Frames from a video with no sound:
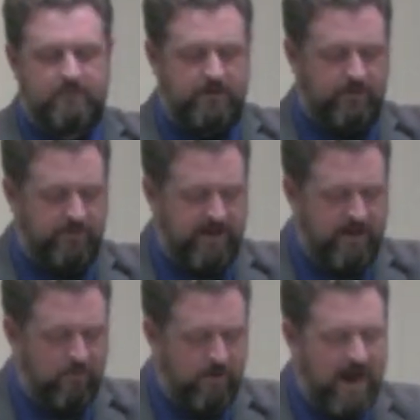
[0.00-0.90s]
You know,
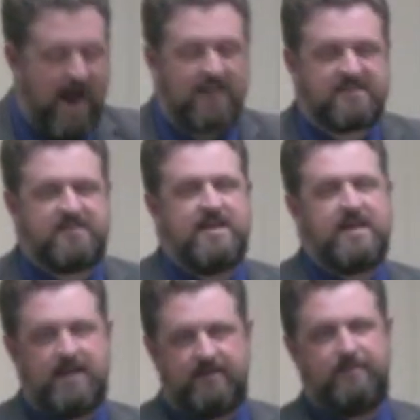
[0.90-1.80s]
they were not
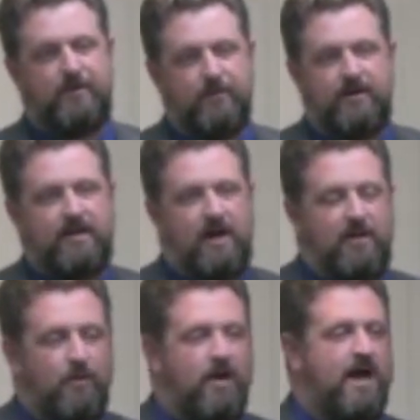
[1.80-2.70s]
seeking to be written down.
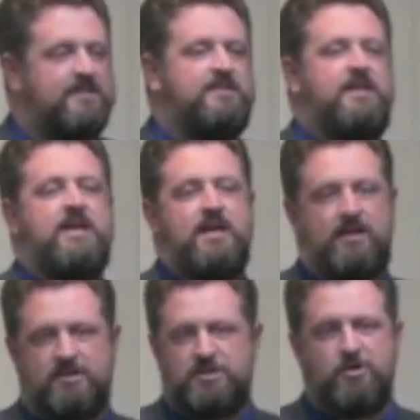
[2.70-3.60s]
They were not
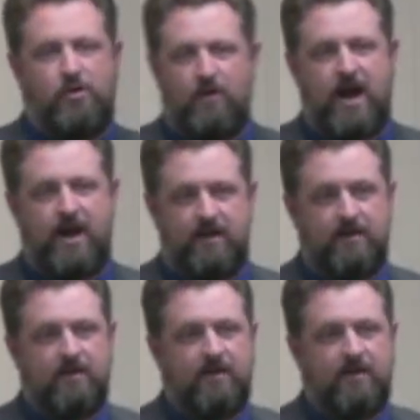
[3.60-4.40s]
seeking this notoriety.